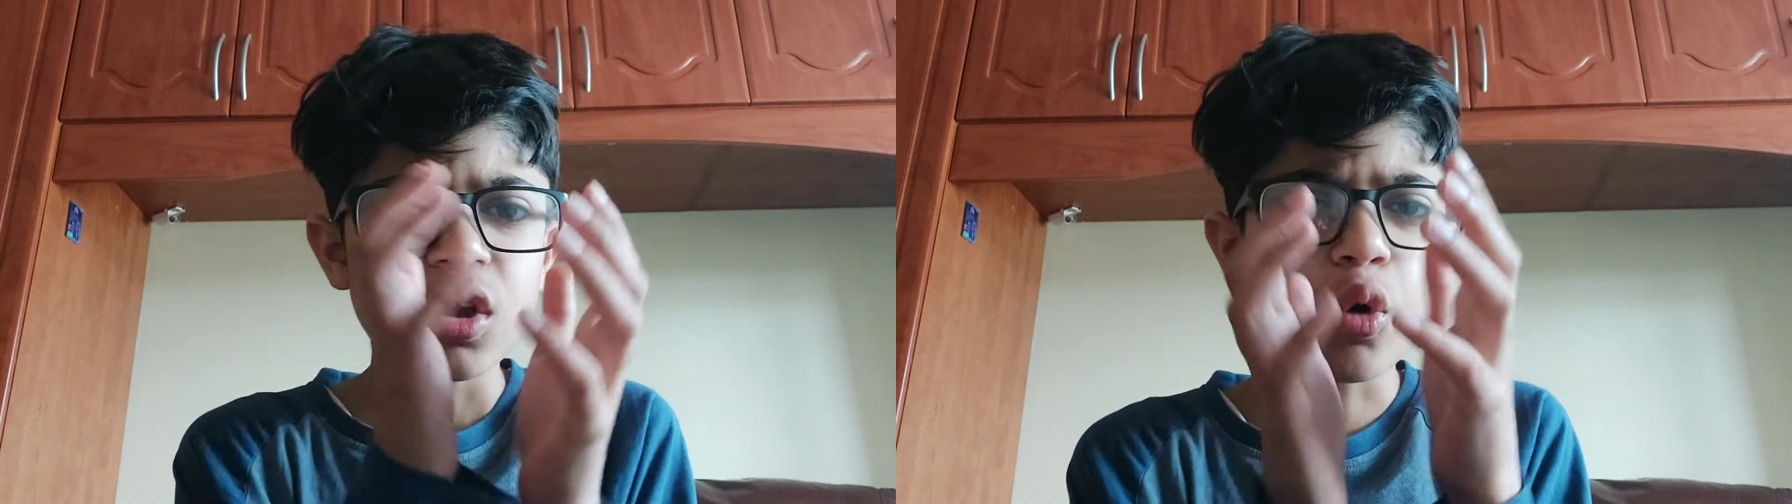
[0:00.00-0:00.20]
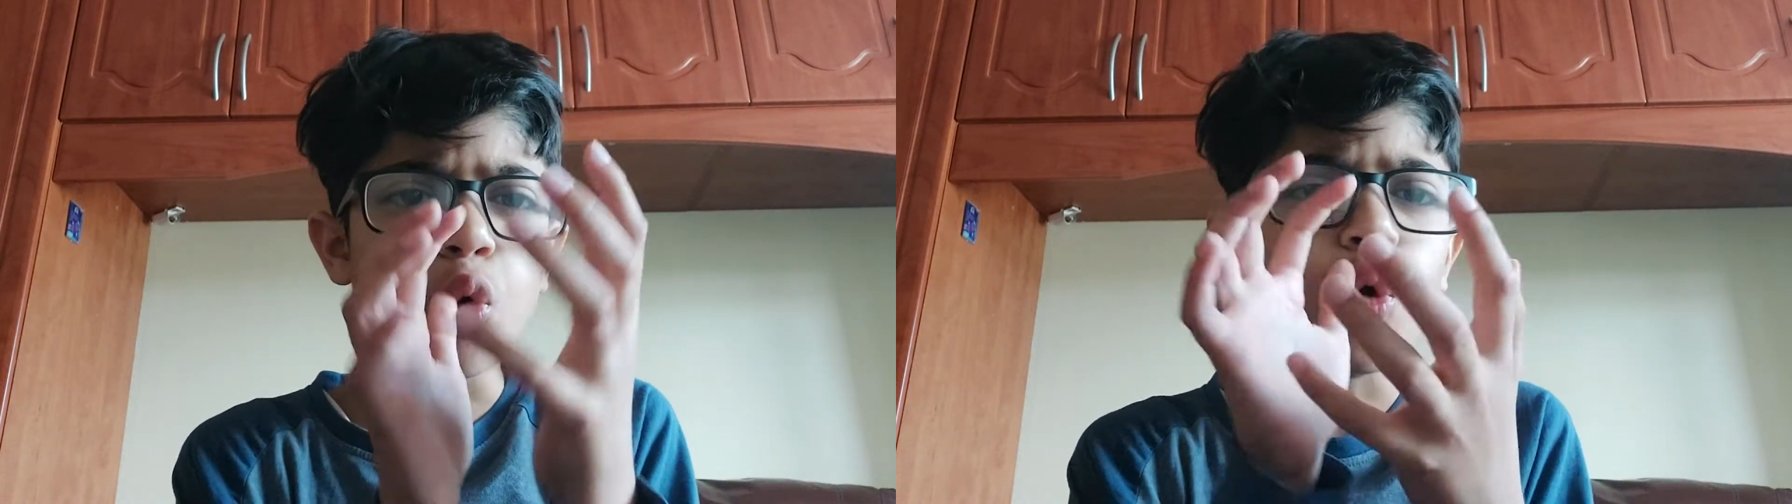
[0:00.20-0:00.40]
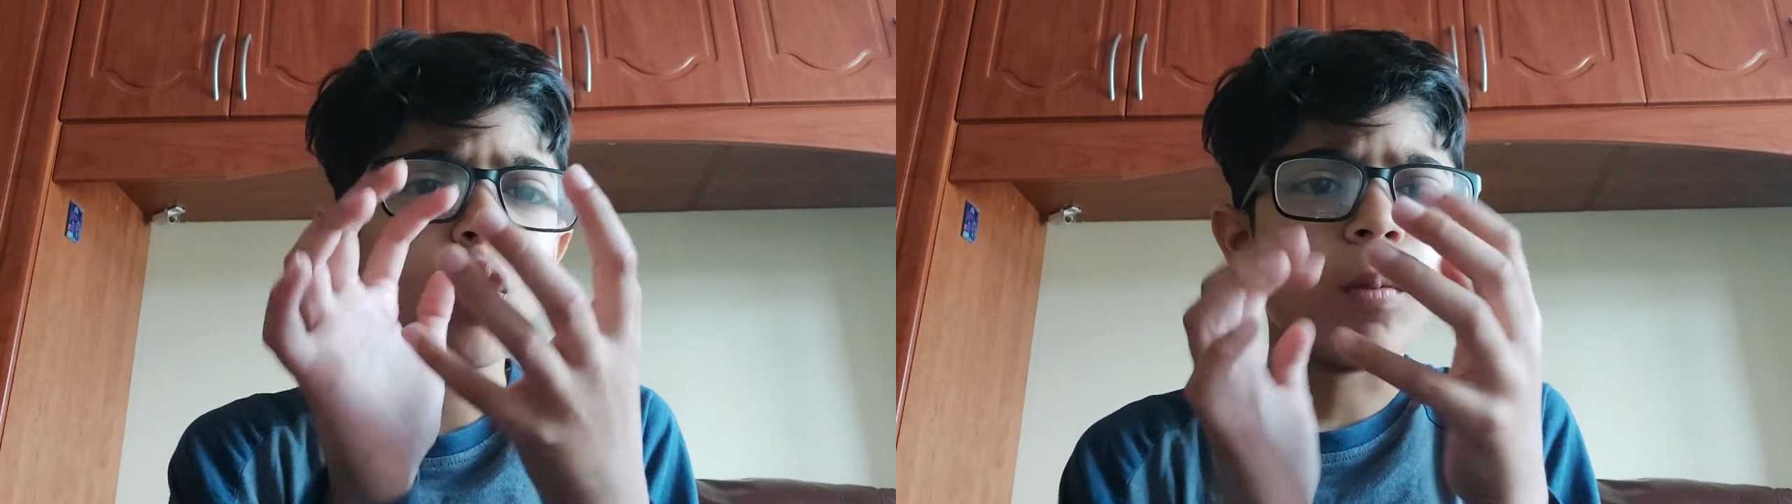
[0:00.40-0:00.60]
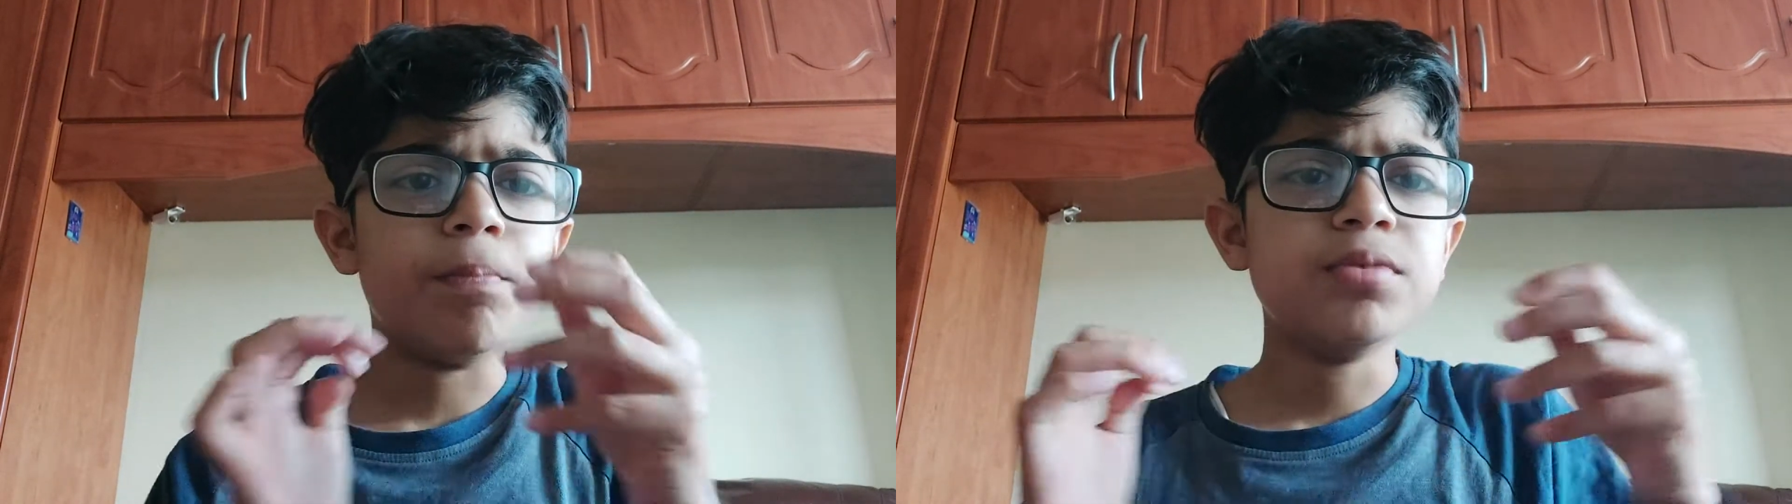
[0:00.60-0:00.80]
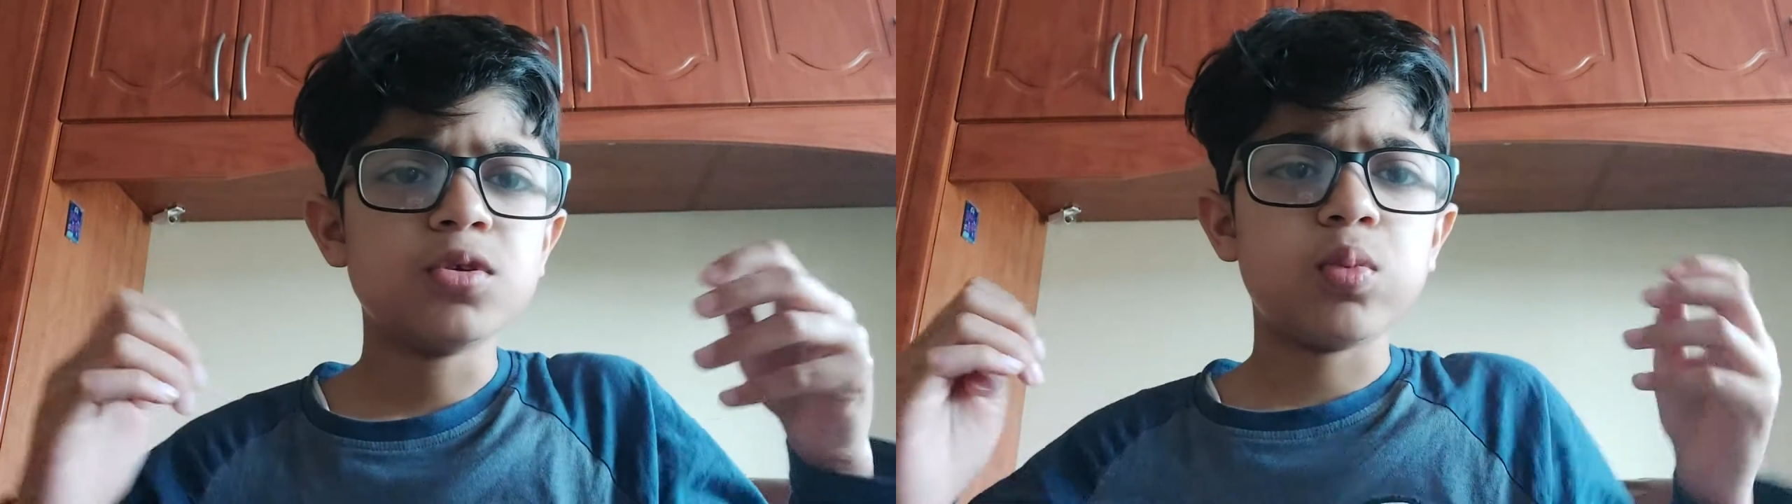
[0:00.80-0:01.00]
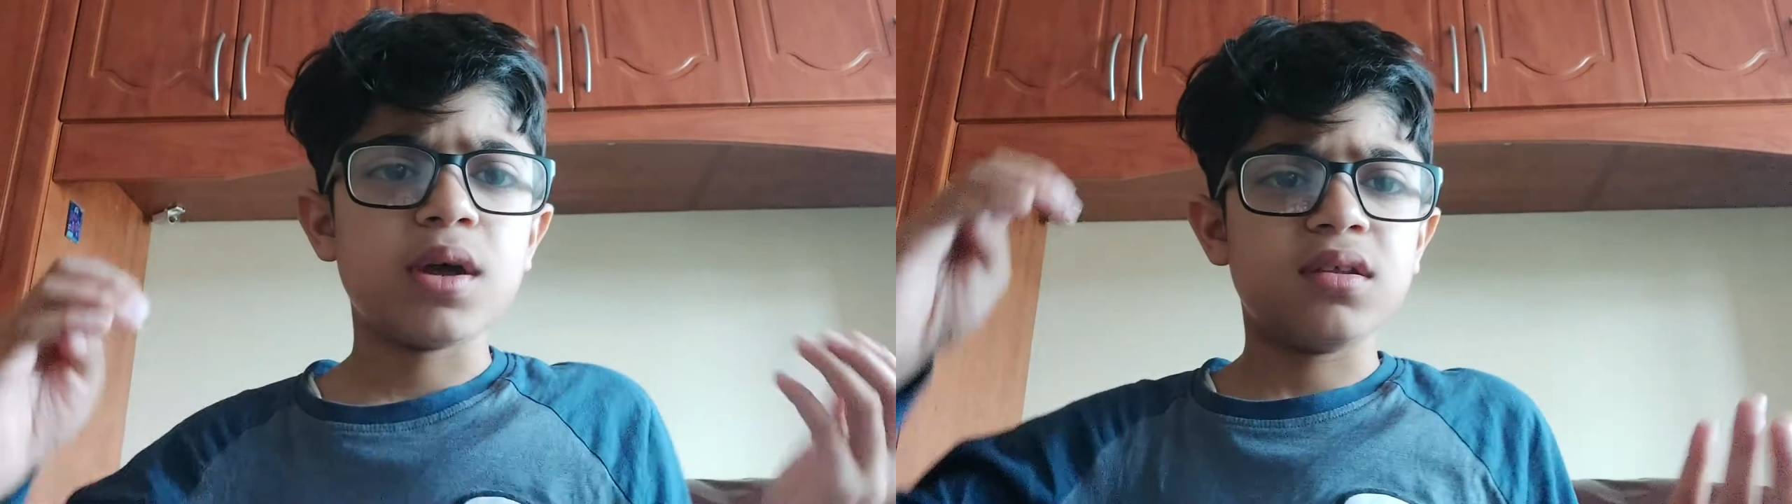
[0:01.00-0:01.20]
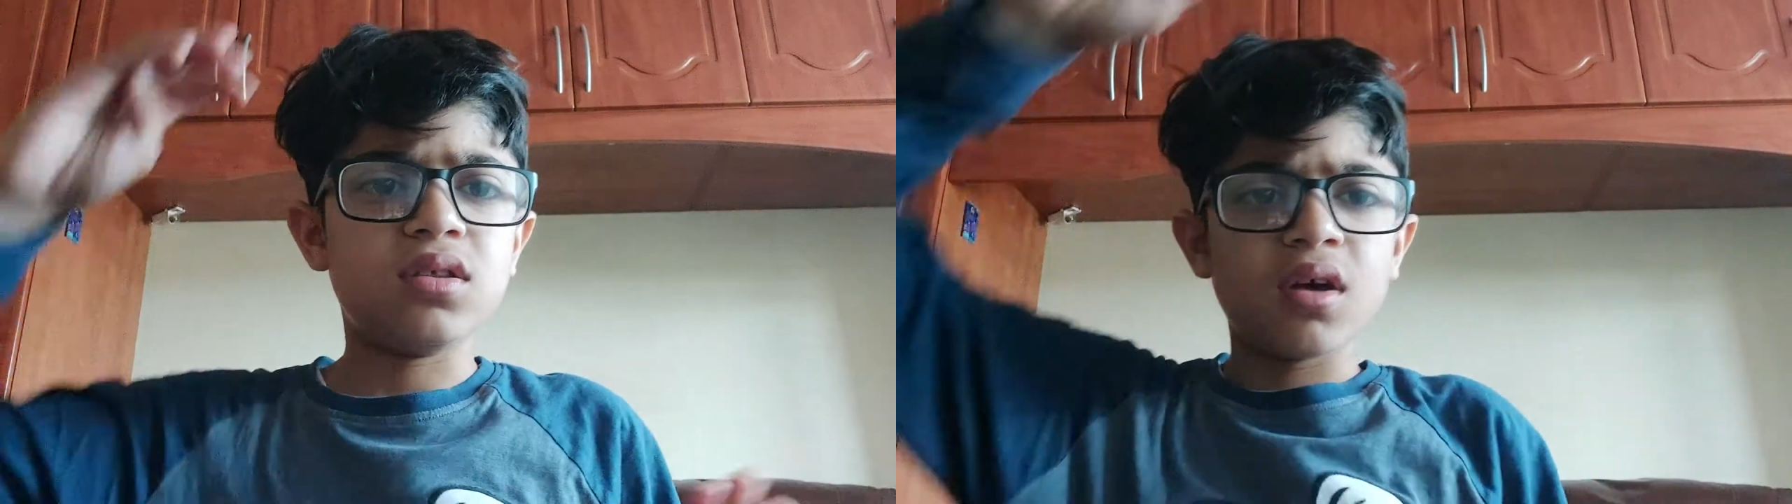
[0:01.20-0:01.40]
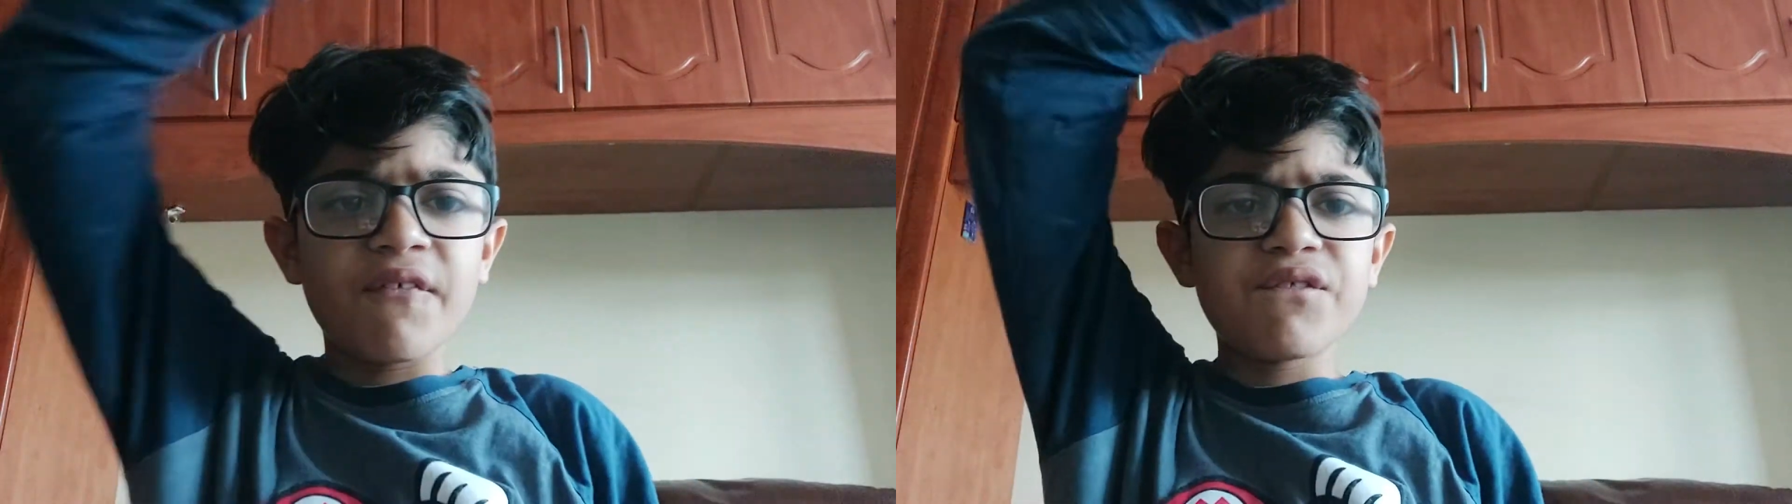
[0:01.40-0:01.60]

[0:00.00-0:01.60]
orbs with